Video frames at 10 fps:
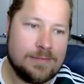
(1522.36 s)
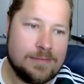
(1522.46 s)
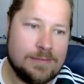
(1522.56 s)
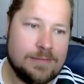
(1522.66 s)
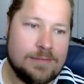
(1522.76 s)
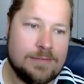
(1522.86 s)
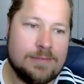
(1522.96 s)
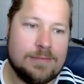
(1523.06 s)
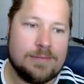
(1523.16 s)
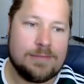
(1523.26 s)

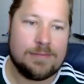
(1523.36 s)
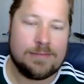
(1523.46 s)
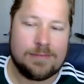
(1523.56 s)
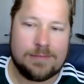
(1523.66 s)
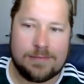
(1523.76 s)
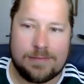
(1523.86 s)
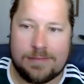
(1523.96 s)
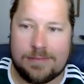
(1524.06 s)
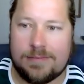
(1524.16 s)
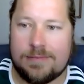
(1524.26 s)

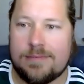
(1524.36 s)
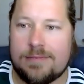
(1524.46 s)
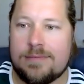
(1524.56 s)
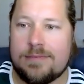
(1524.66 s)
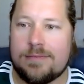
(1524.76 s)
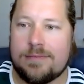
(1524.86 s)
(not speaking)